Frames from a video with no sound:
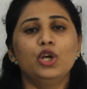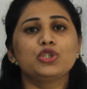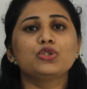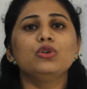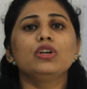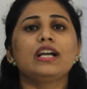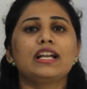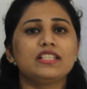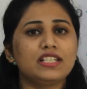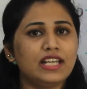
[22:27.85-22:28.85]
So,
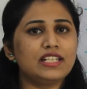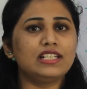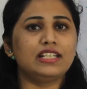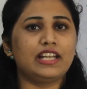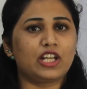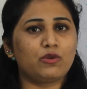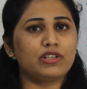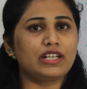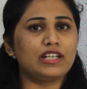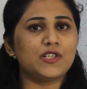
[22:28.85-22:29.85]
congenital and
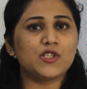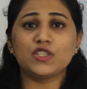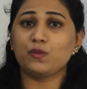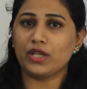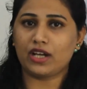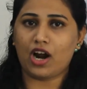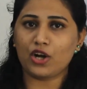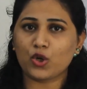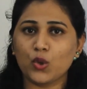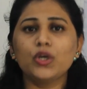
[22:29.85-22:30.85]
acquired conditions we
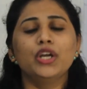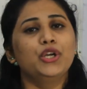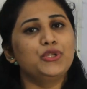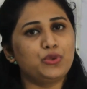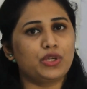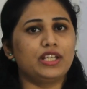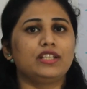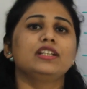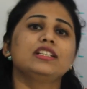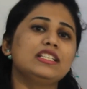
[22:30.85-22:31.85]
can't code together.